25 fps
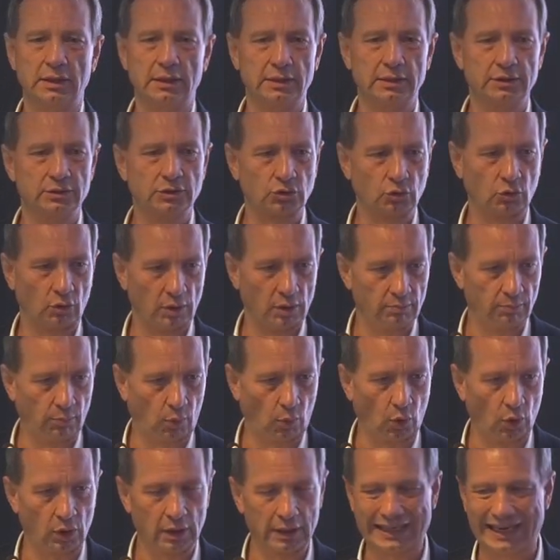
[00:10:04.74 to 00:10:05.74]
so
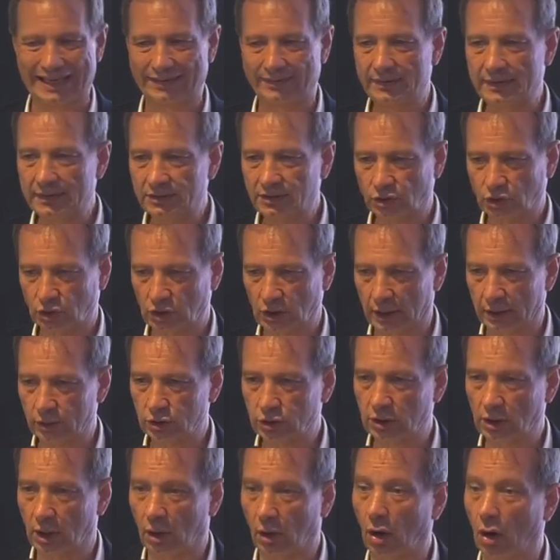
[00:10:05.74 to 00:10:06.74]
important at this
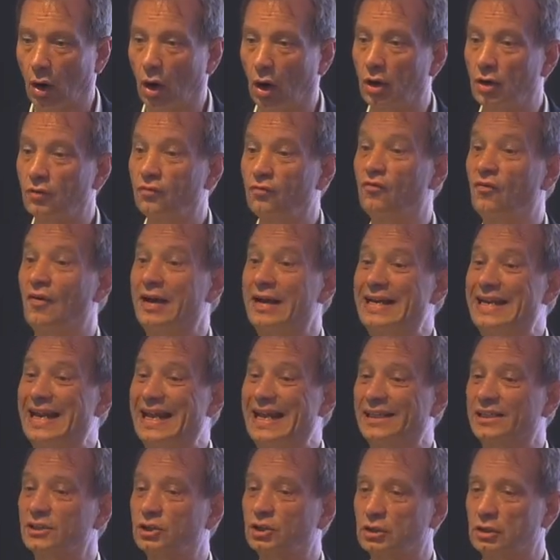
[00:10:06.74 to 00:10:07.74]
juncture are
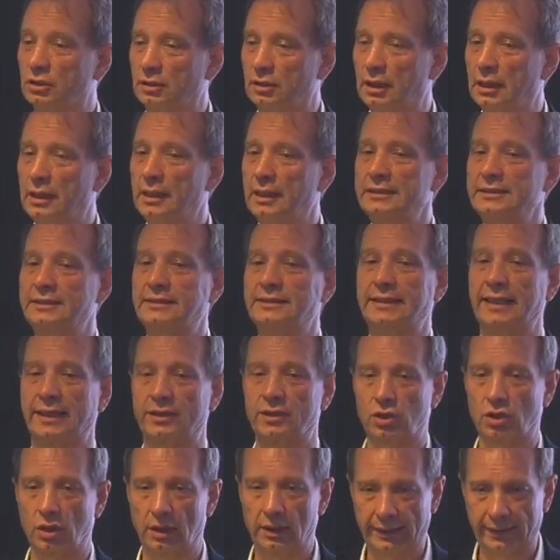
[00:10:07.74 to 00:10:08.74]
financial
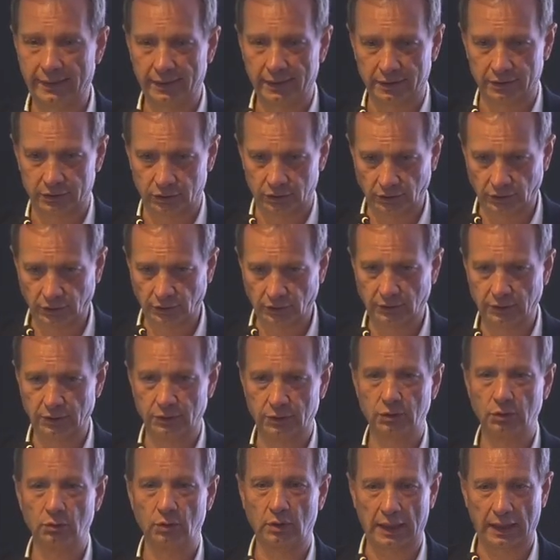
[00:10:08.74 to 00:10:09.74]
sector linkages. The
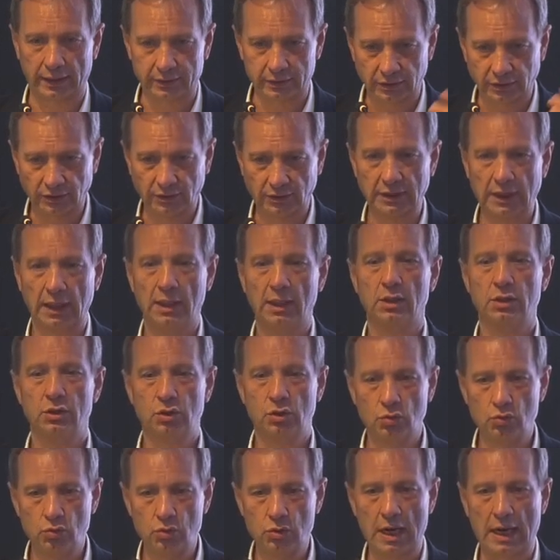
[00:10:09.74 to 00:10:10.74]
two countries
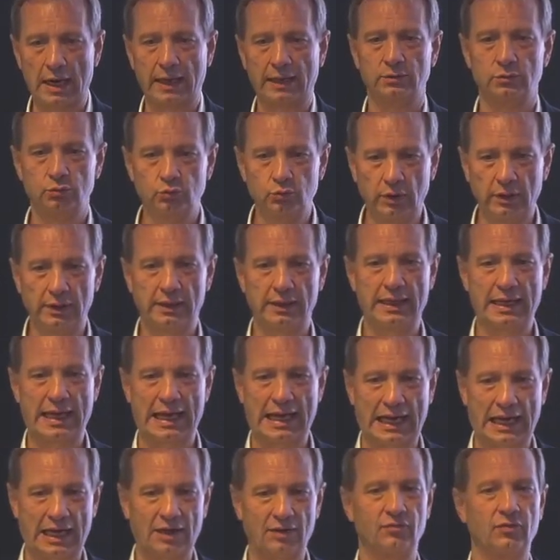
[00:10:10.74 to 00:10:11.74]
do not really
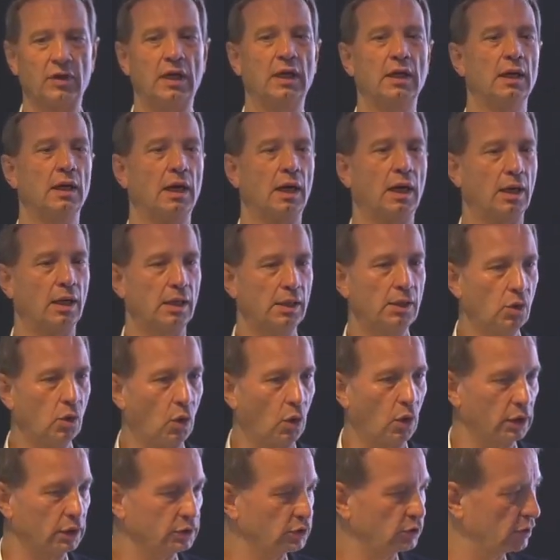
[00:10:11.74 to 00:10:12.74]
have
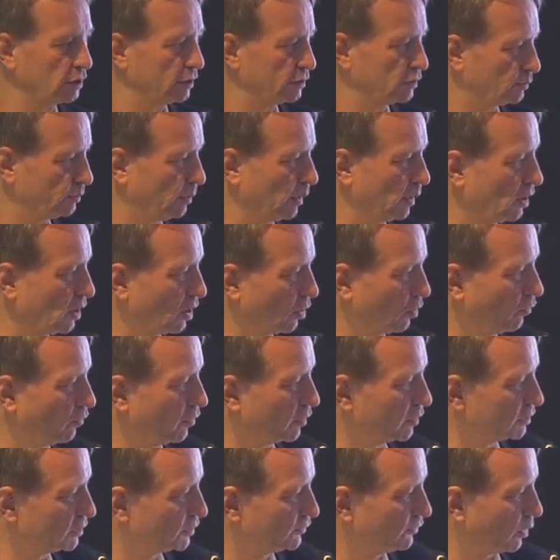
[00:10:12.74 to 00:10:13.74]
large
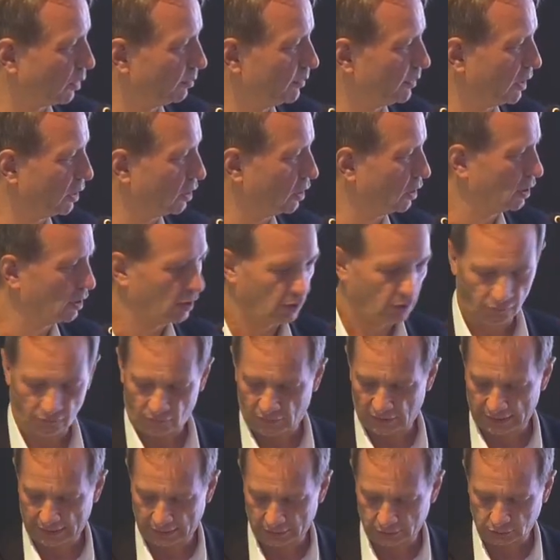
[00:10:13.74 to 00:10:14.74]
spillovers from their
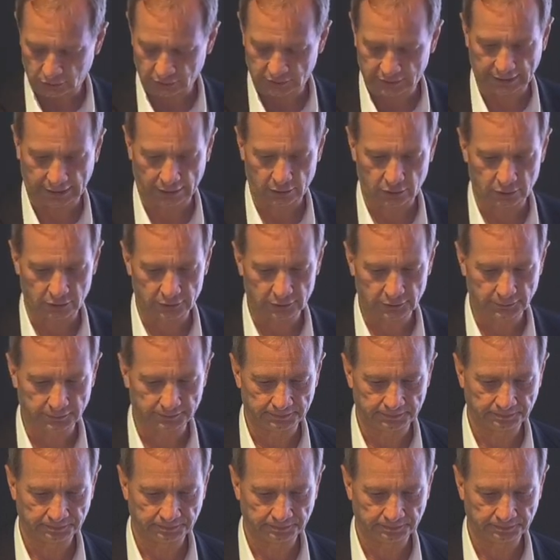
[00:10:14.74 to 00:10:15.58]
financial sectors.